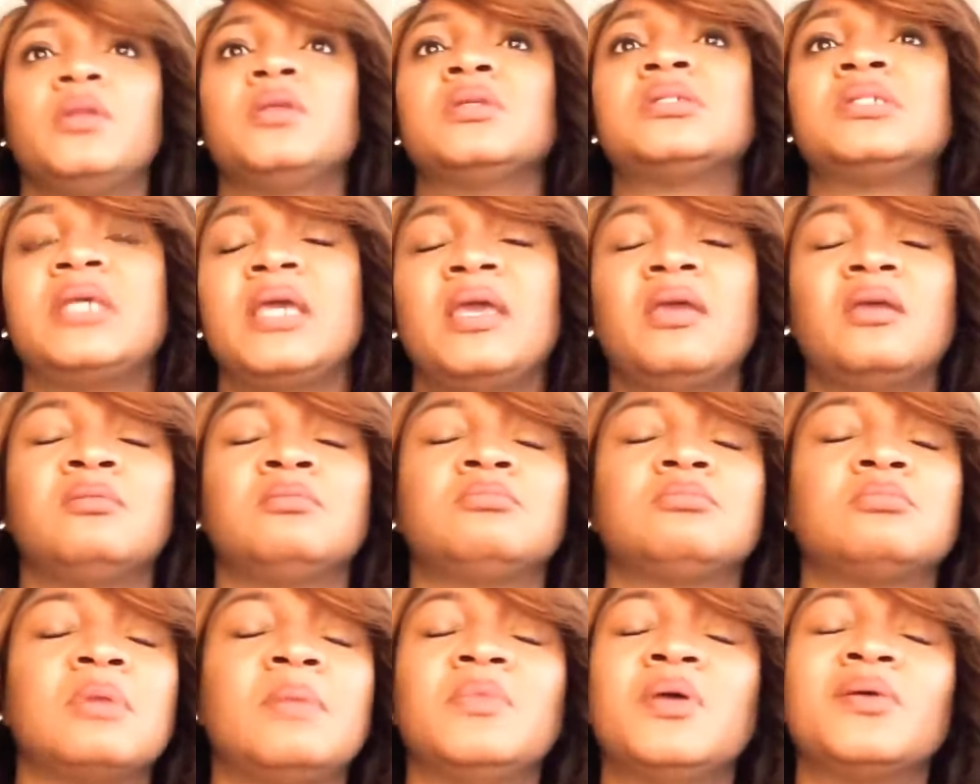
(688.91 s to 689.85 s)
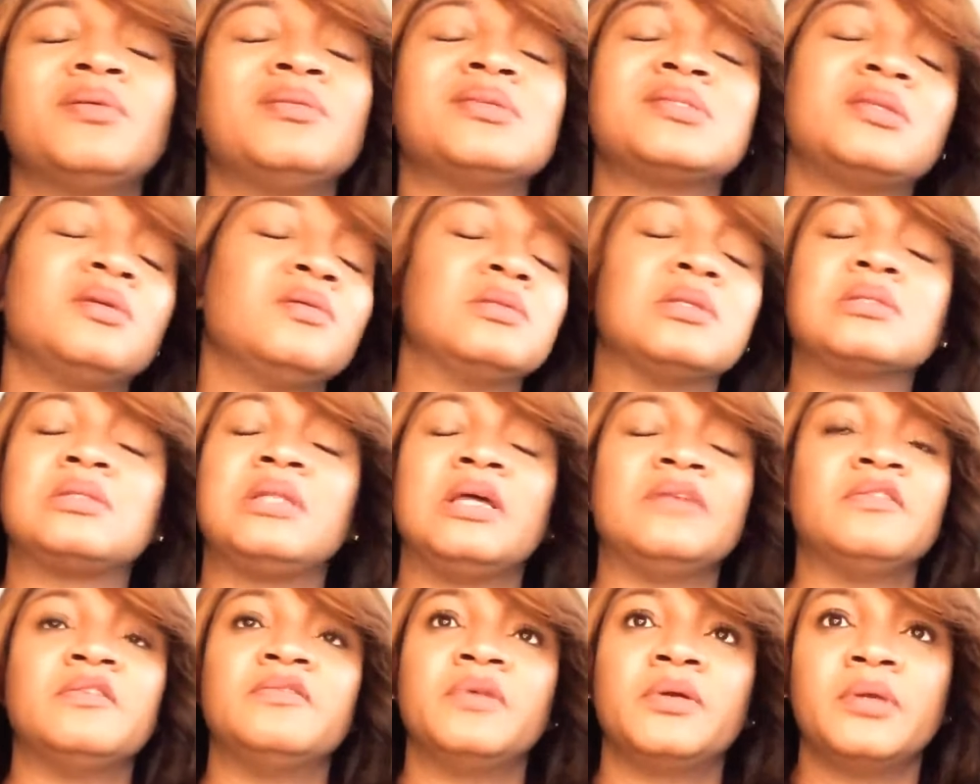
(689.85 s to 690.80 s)
to stay on this life
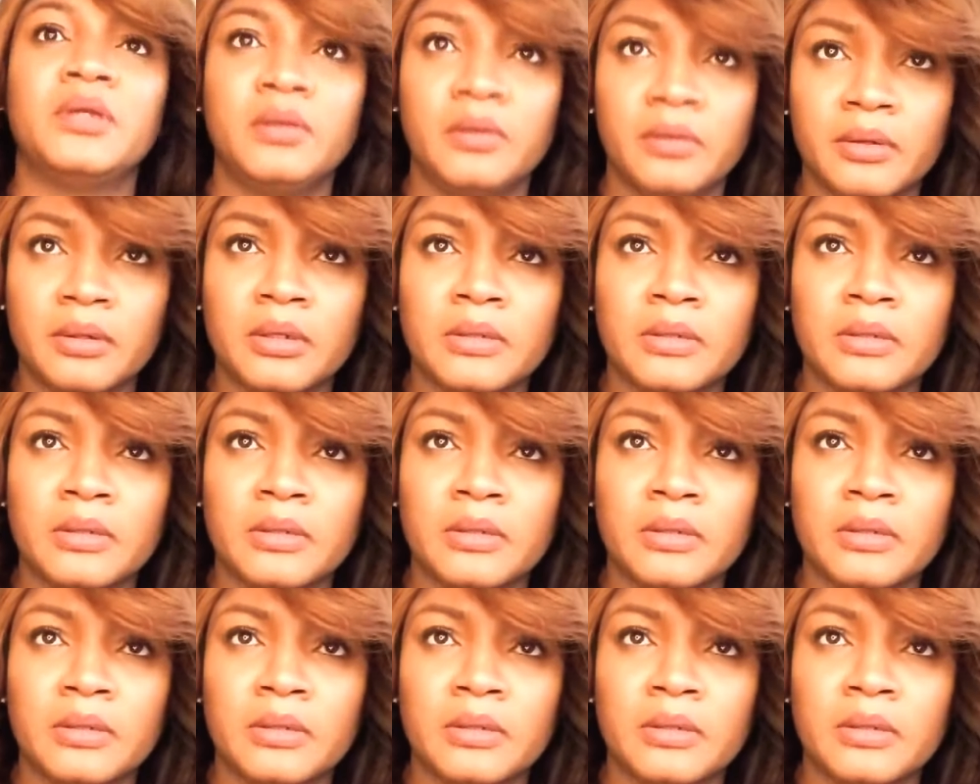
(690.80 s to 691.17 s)
for very long.